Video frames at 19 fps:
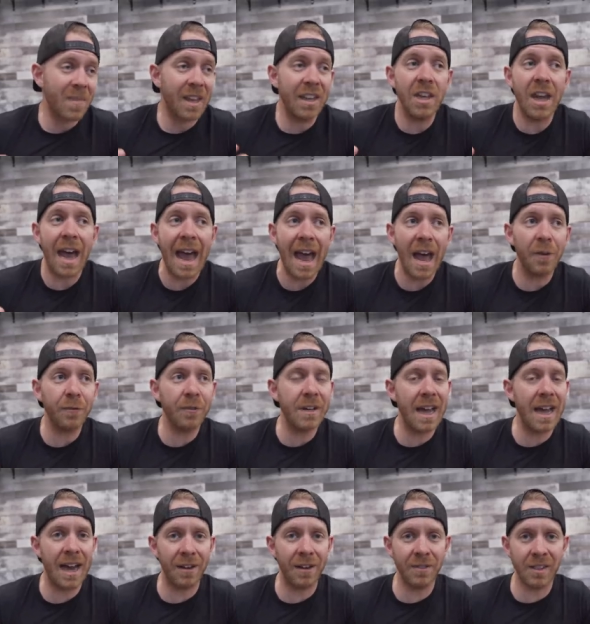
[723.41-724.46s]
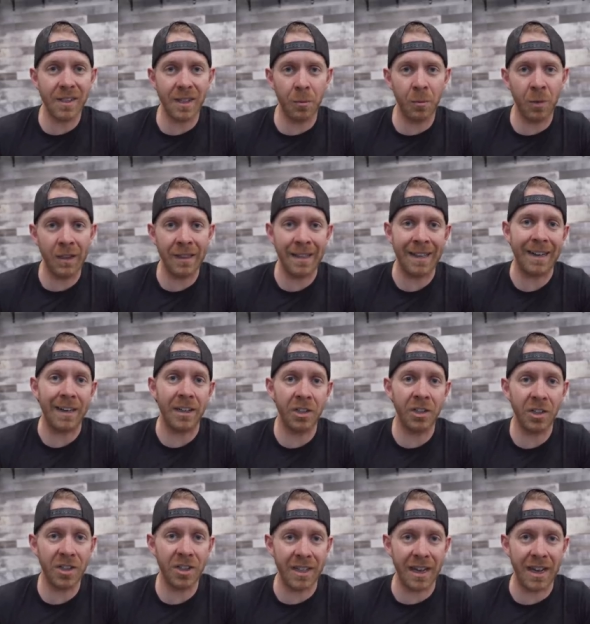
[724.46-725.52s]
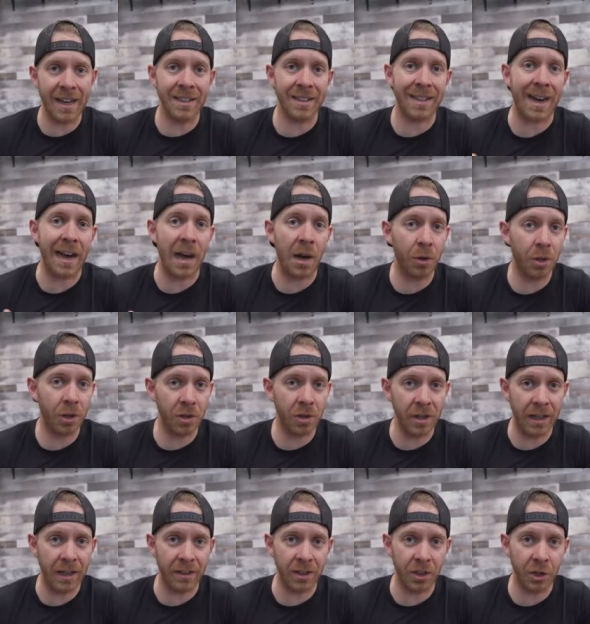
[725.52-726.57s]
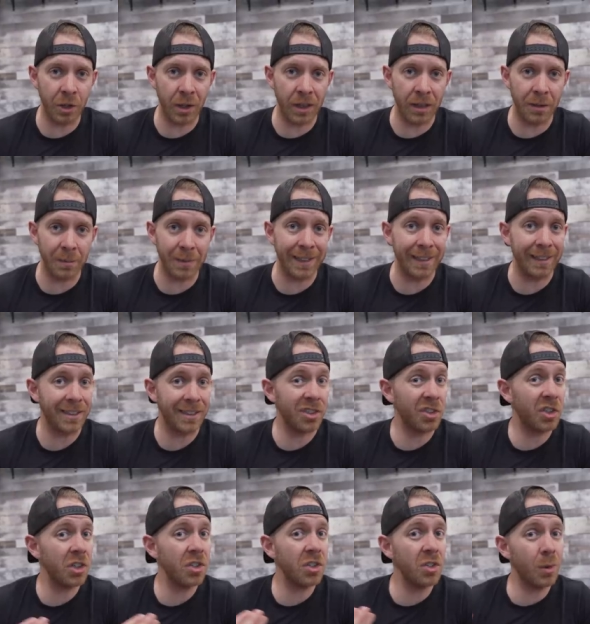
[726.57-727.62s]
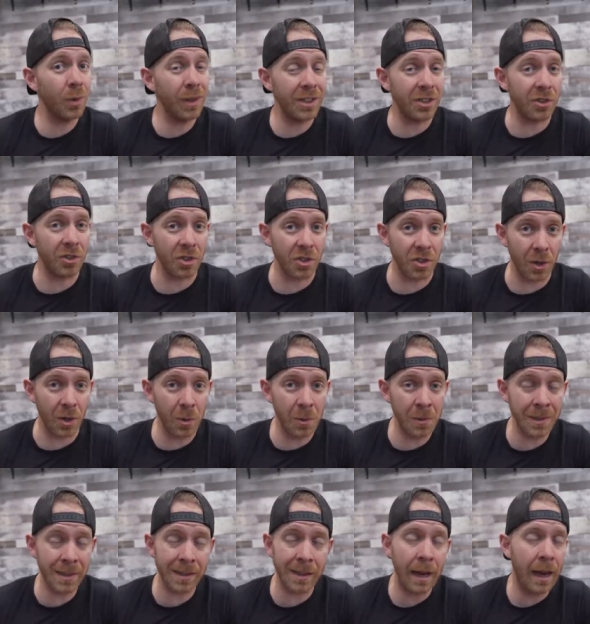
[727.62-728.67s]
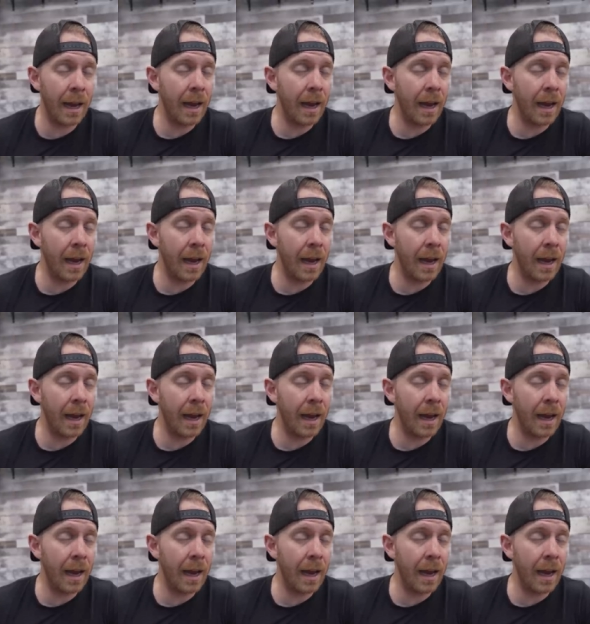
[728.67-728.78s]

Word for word: you have to have someone that understands how to create the training plan, because just knowing your zones